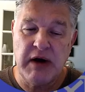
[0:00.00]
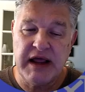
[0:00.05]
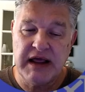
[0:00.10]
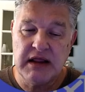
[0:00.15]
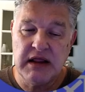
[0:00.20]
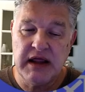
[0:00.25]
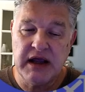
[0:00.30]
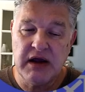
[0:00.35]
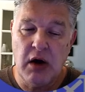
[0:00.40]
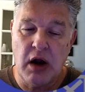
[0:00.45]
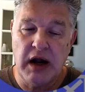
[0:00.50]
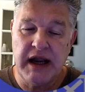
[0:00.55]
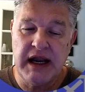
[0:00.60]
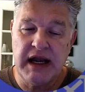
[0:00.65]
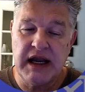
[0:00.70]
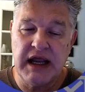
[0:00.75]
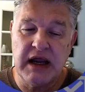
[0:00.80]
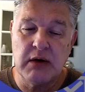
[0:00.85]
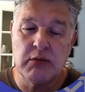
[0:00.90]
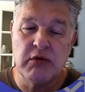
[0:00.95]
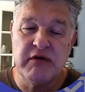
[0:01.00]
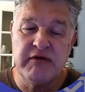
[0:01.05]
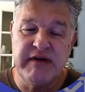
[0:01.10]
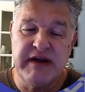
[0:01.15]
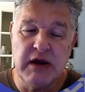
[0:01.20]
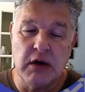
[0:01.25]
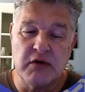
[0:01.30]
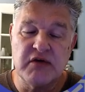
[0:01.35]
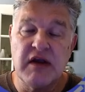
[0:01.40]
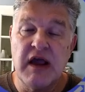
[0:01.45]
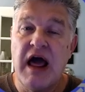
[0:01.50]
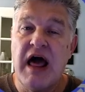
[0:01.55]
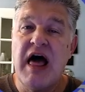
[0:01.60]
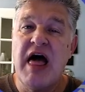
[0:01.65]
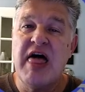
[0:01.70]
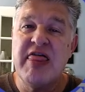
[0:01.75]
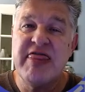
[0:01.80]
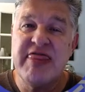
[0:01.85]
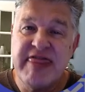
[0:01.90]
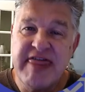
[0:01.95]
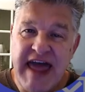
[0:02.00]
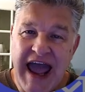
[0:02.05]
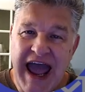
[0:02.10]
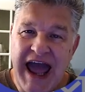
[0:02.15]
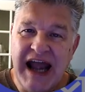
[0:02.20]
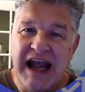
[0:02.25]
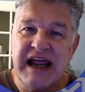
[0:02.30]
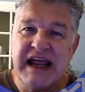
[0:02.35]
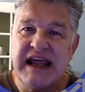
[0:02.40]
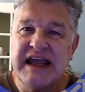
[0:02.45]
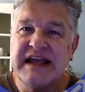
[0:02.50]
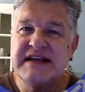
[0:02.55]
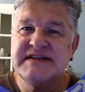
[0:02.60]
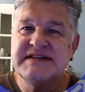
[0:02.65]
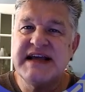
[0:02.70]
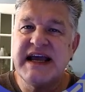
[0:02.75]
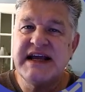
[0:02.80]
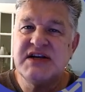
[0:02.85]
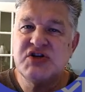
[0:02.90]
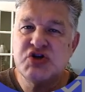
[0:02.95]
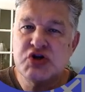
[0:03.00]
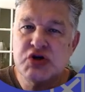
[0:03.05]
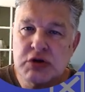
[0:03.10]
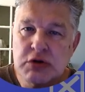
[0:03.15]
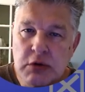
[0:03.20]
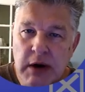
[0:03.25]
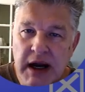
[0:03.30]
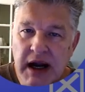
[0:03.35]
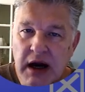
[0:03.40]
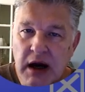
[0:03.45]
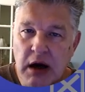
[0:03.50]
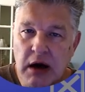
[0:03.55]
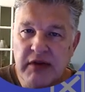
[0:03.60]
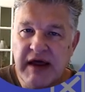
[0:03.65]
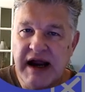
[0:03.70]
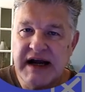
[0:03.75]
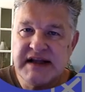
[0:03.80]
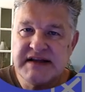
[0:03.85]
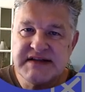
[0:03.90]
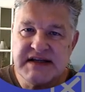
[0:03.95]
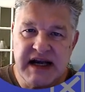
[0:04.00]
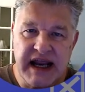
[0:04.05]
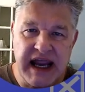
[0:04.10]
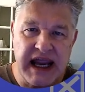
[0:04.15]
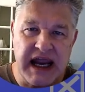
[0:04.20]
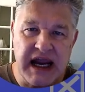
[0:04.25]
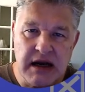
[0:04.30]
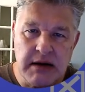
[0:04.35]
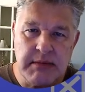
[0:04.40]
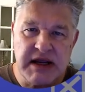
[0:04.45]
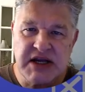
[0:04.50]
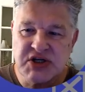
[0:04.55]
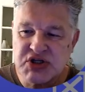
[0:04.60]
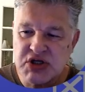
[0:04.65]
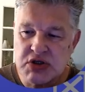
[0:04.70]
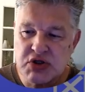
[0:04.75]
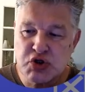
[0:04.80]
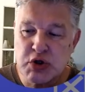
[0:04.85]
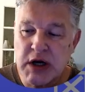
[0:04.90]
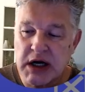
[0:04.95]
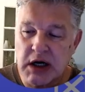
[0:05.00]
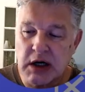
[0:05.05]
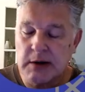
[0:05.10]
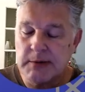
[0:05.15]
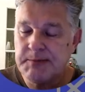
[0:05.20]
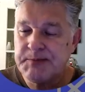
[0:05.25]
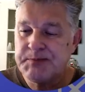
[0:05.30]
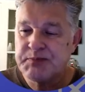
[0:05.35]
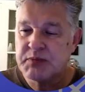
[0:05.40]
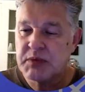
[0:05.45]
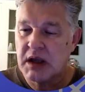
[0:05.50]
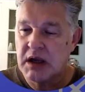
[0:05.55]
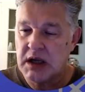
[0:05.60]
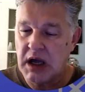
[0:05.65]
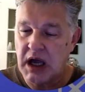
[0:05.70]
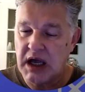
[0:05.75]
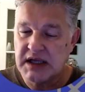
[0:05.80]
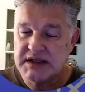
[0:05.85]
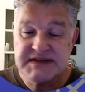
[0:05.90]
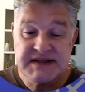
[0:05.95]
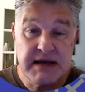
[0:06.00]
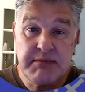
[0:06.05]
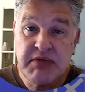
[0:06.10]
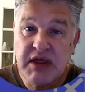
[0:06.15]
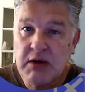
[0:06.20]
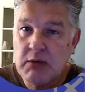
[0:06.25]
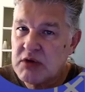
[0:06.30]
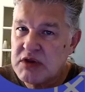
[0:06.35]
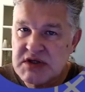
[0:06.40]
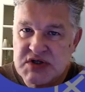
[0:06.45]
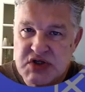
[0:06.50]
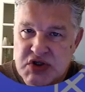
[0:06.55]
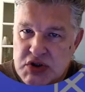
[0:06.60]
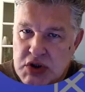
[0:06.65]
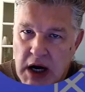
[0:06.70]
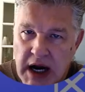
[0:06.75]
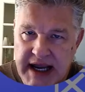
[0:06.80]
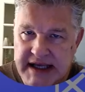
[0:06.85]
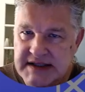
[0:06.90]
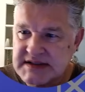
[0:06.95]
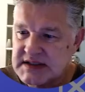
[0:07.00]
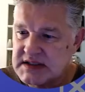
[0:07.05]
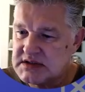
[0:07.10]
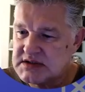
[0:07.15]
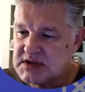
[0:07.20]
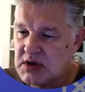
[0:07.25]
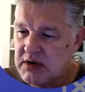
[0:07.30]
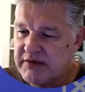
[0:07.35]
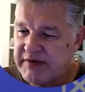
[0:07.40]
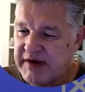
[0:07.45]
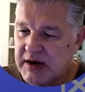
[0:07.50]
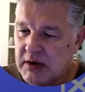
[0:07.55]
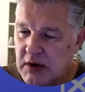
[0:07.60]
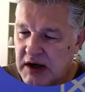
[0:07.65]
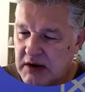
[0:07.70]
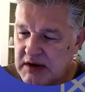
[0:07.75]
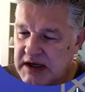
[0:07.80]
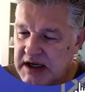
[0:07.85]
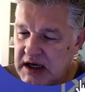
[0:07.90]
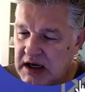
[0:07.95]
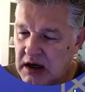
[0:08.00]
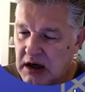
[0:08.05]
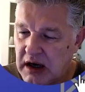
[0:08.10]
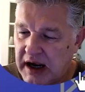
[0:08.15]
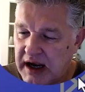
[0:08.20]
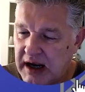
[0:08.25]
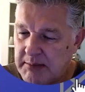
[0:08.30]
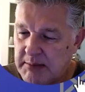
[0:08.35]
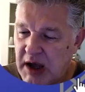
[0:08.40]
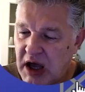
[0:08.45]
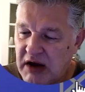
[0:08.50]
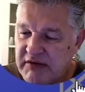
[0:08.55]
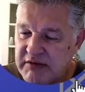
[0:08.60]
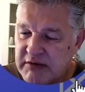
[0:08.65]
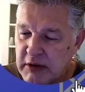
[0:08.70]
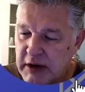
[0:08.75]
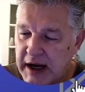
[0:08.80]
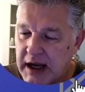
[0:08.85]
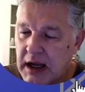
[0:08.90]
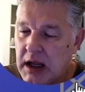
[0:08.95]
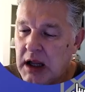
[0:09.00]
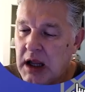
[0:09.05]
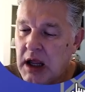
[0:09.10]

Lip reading: I click on it, it reveals. That is a trigger. That is an animation trigger. Same thing with the strikes. So if I go down here and I'm hovering